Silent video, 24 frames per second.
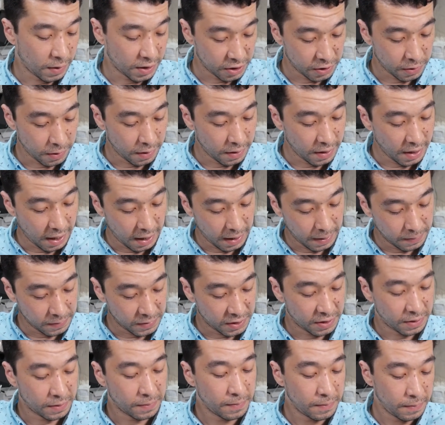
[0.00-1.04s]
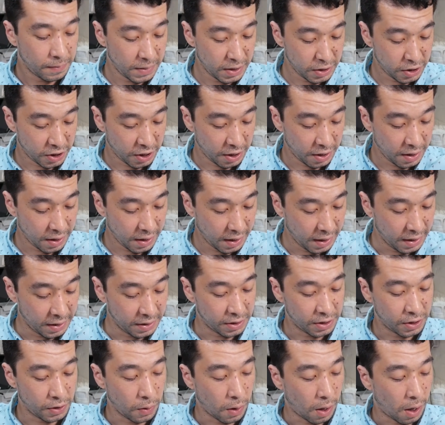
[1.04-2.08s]
Restaurant name's mission
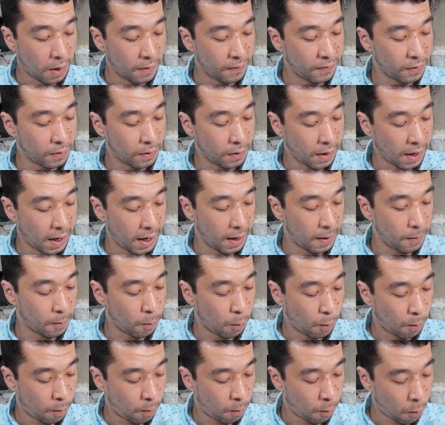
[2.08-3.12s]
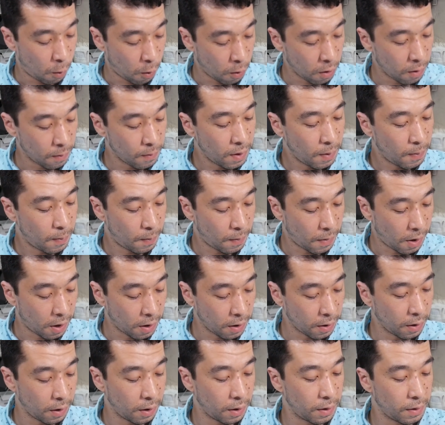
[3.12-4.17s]
is to offer a warm,
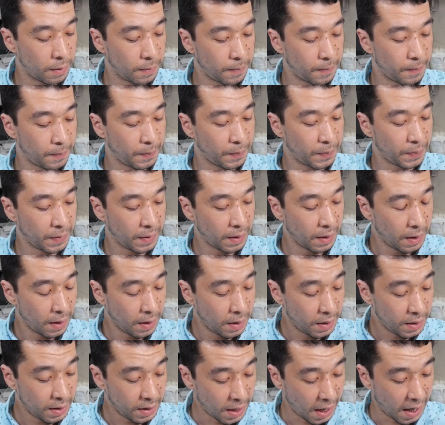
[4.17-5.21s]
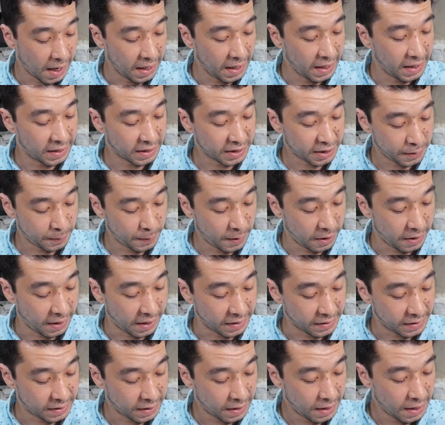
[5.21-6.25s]
modern dining
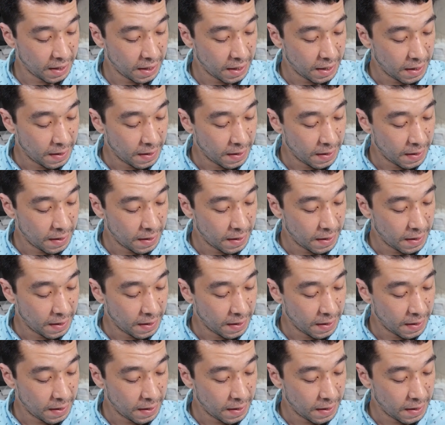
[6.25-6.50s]
experience.